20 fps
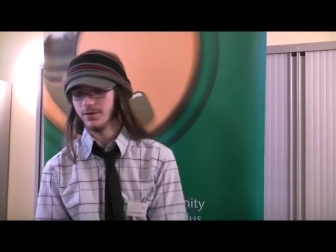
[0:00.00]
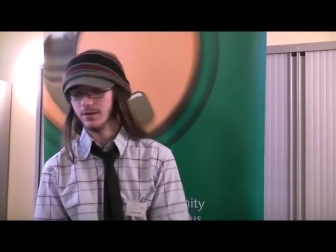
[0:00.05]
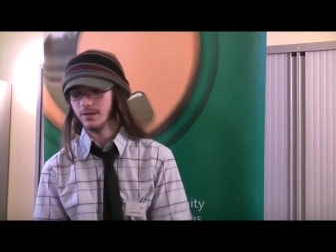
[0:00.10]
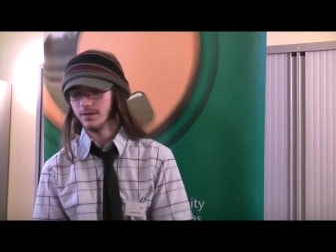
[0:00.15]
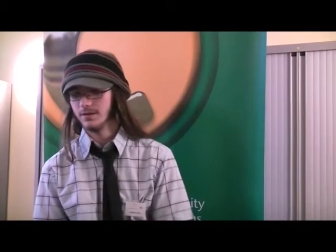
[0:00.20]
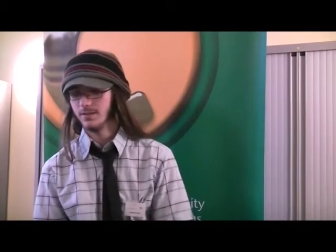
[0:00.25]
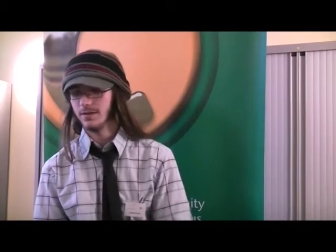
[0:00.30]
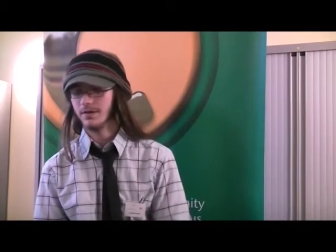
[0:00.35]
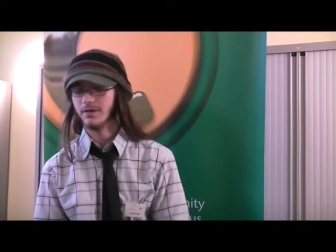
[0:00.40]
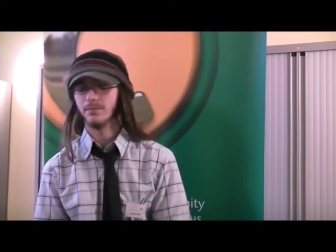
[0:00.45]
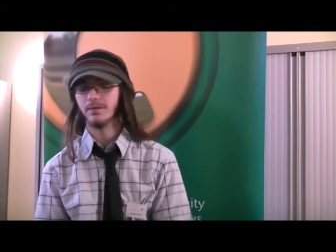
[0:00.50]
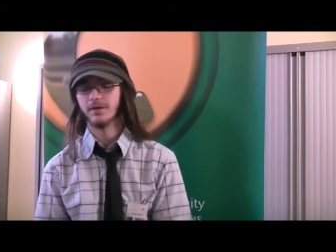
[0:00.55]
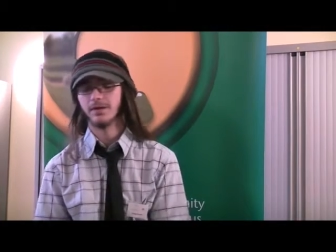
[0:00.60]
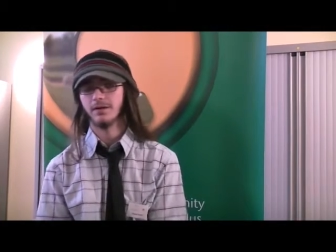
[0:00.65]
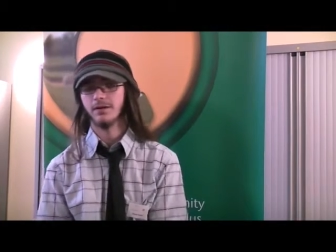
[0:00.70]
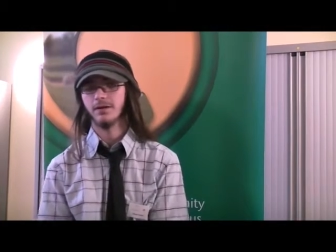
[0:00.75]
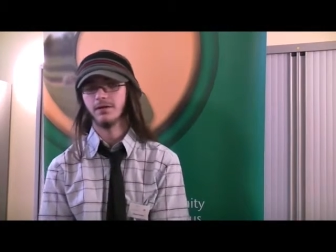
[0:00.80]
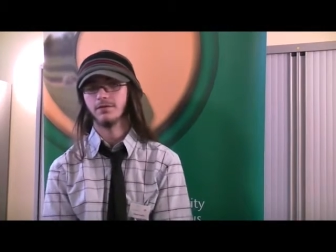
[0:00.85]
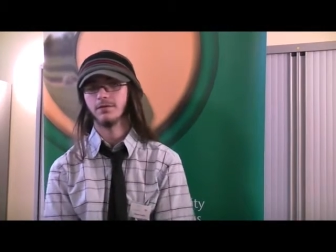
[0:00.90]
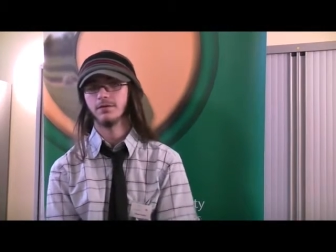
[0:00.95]
project's been
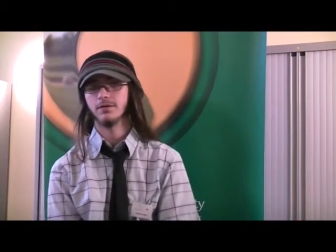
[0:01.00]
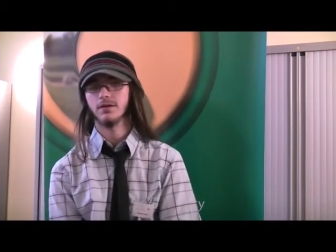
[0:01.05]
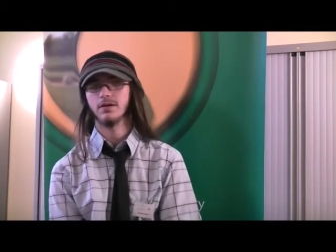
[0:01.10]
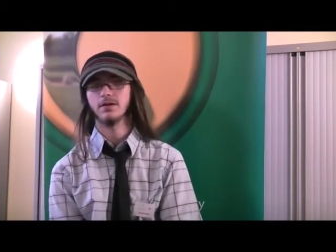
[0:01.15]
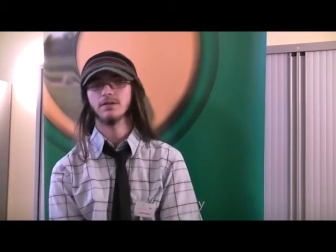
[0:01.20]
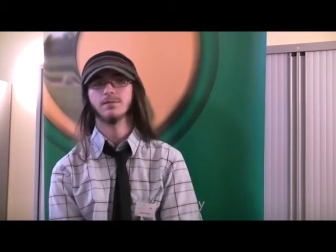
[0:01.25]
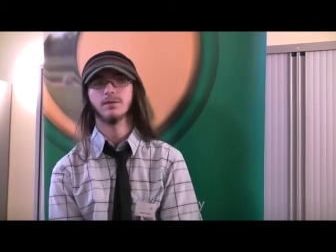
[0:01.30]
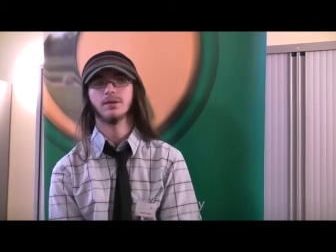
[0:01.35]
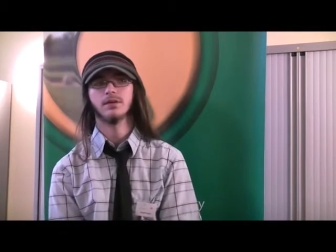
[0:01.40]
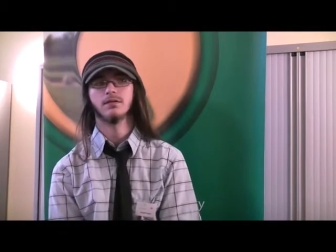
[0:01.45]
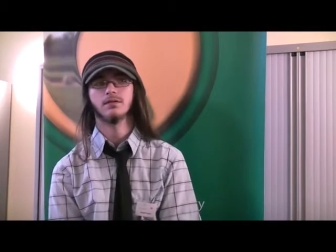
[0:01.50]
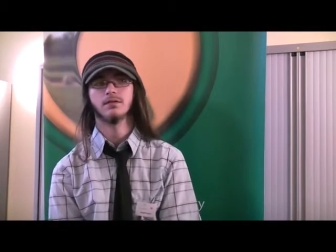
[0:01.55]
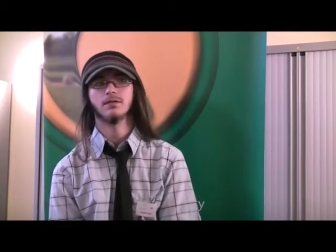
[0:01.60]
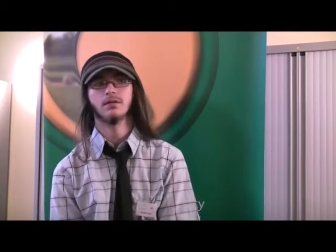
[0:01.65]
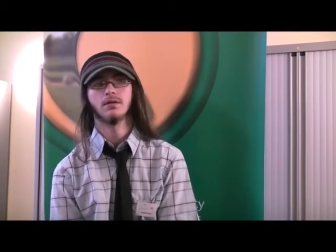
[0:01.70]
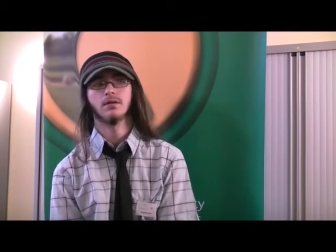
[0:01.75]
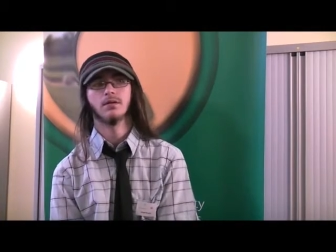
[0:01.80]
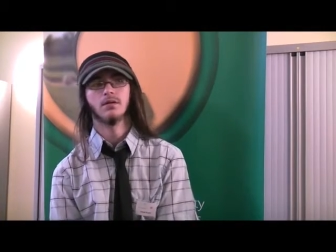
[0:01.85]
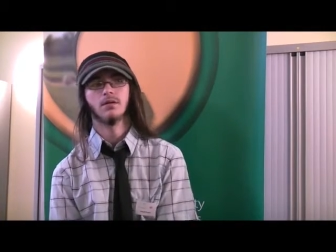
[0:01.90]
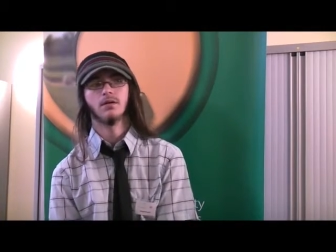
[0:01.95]
completely different. It's
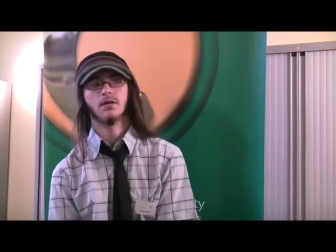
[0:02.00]
been